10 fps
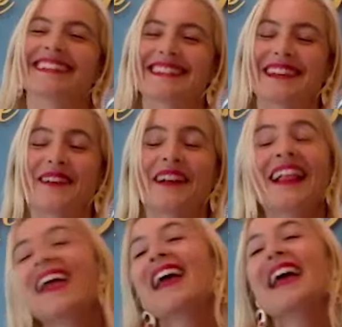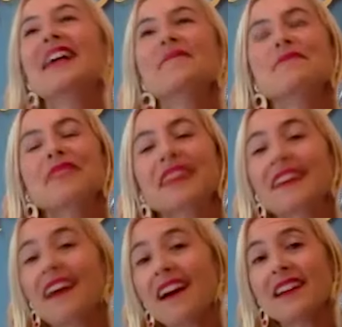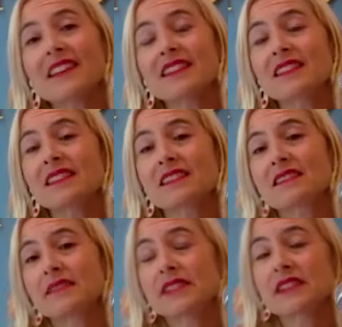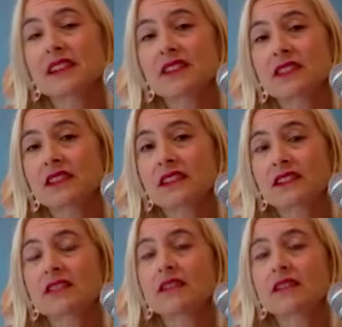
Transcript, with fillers: so, yeah, this is, is such a delicious